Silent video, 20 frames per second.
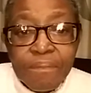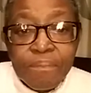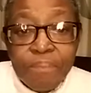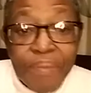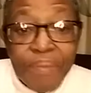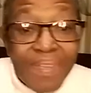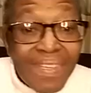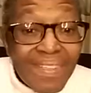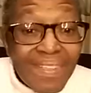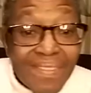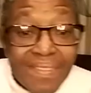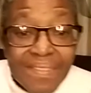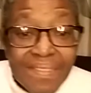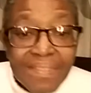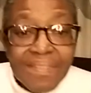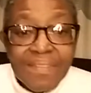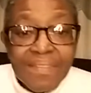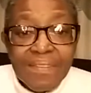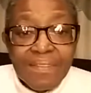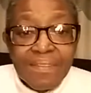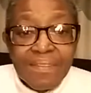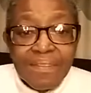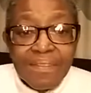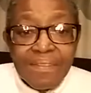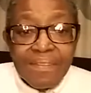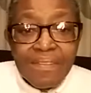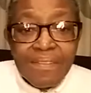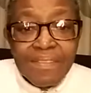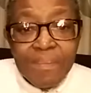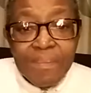Peace
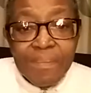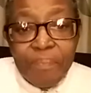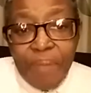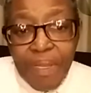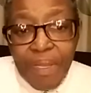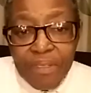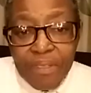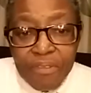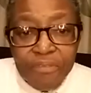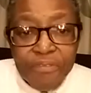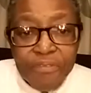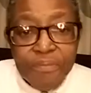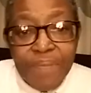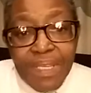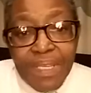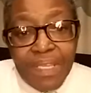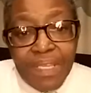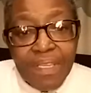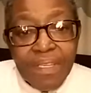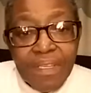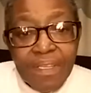is a part of me.